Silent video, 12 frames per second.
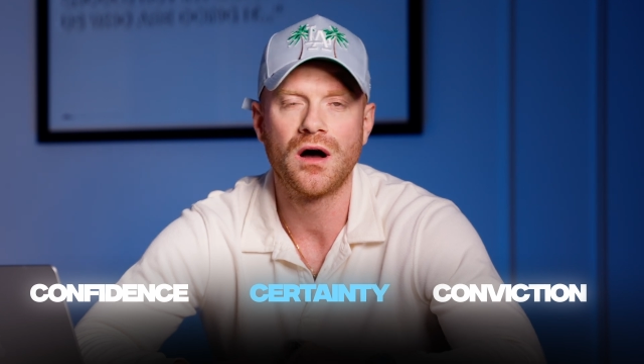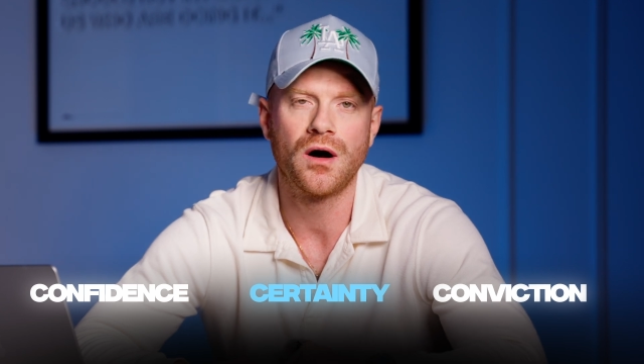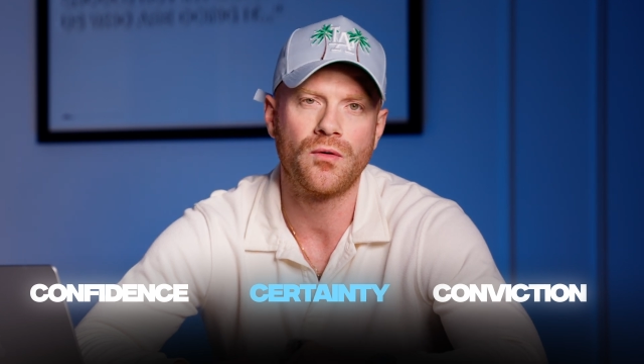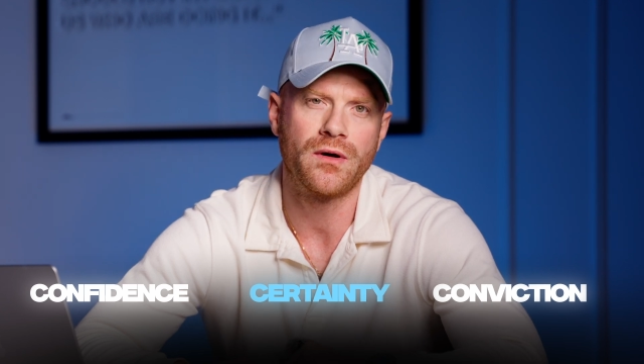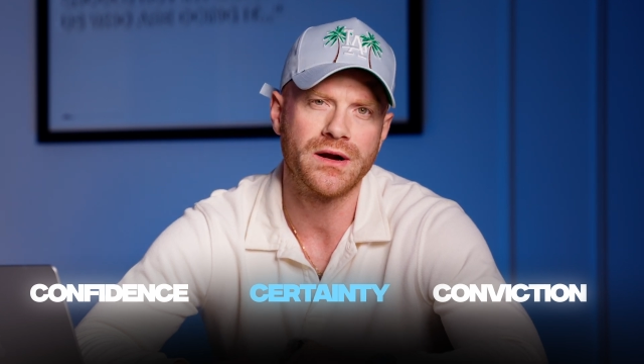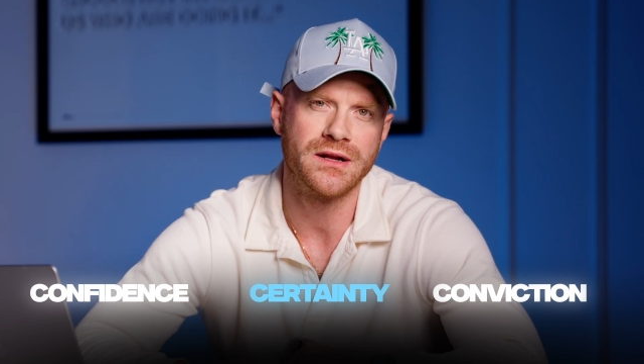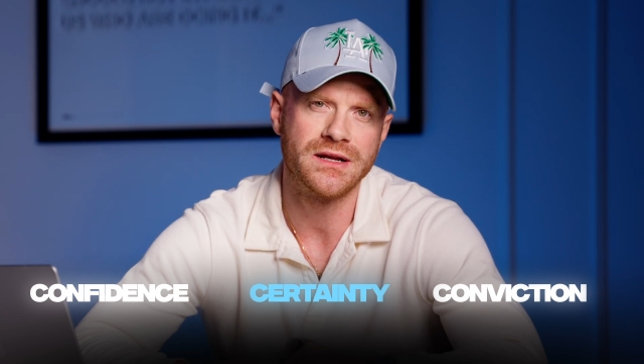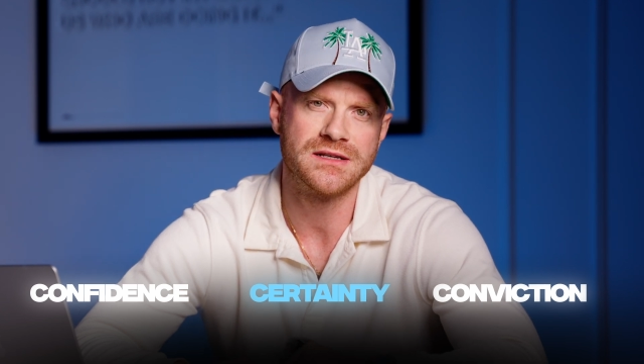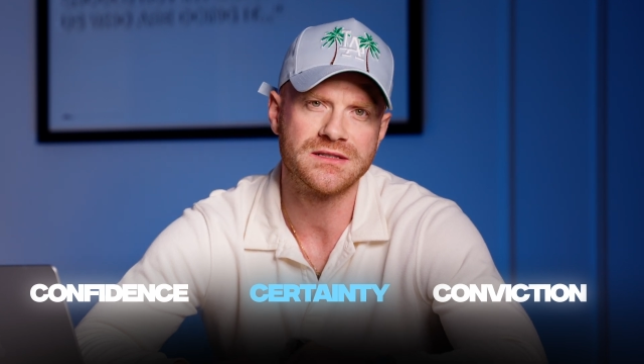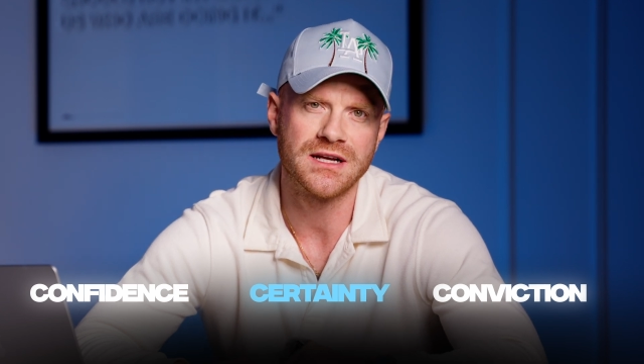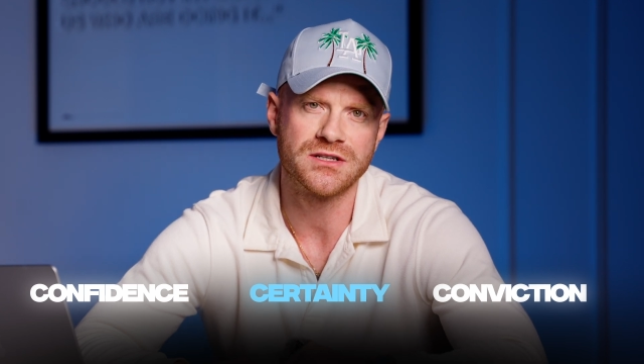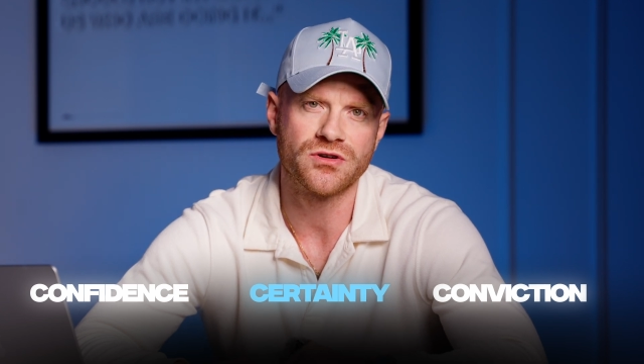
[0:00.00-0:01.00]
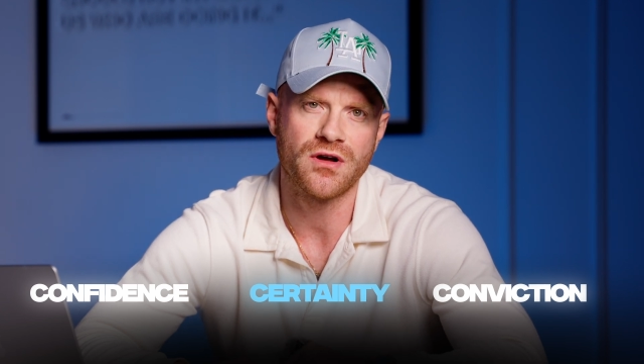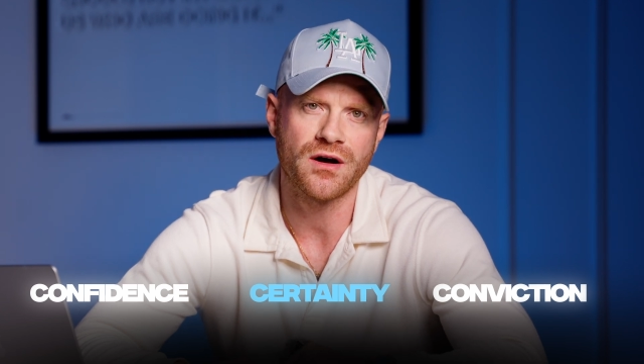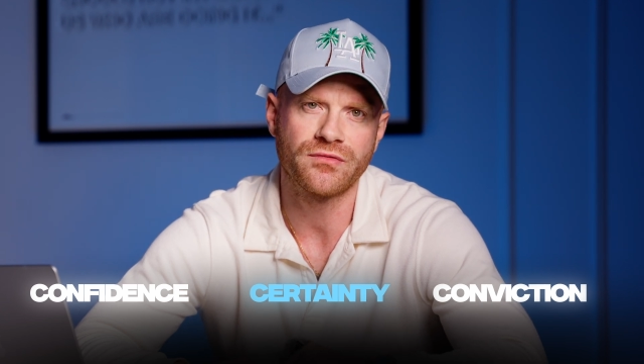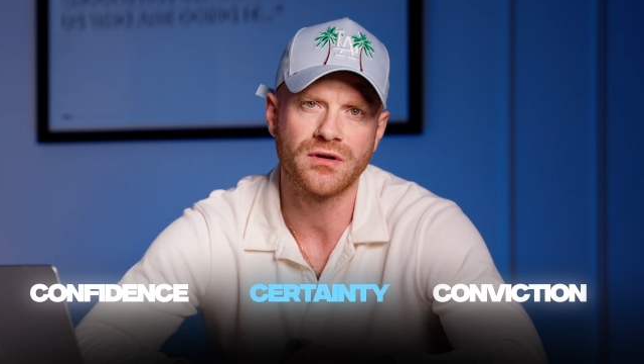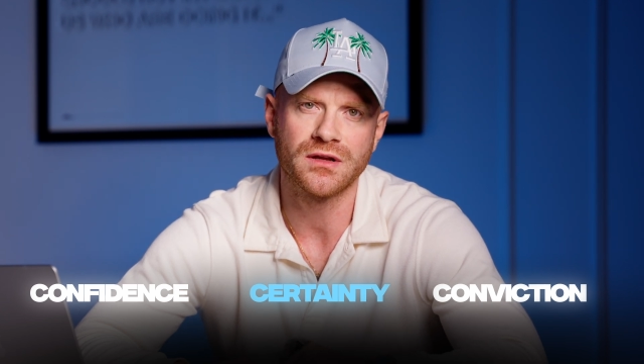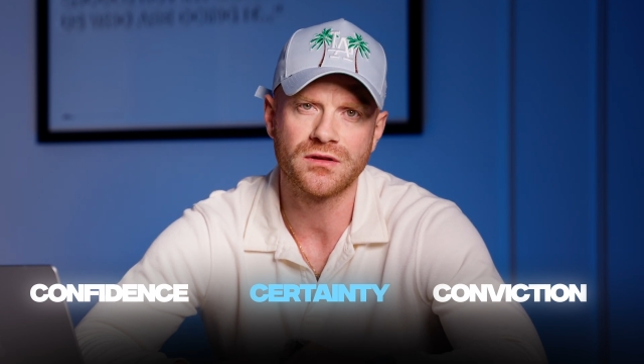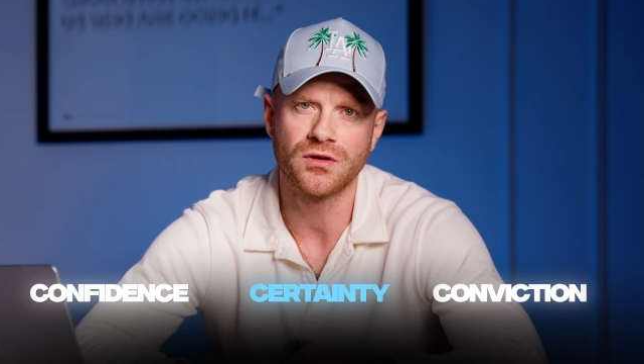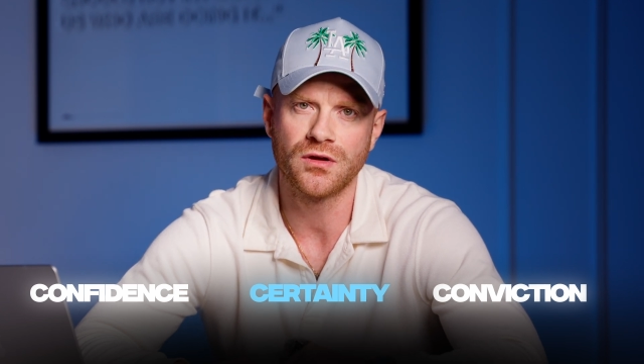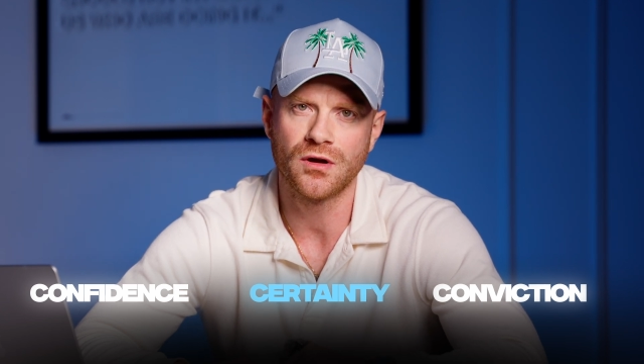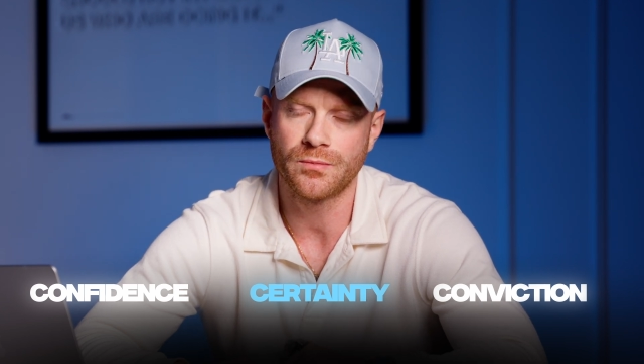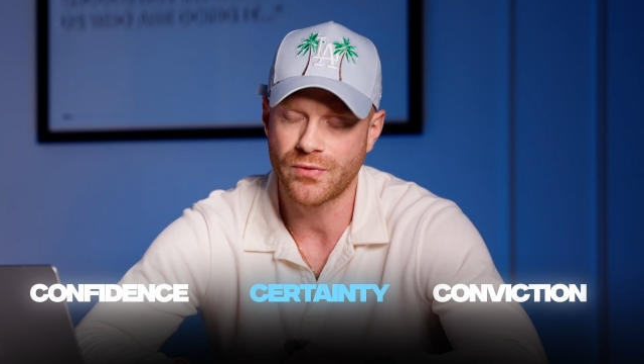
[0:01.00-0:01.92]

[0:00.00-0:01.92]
on what it is that you're offering to your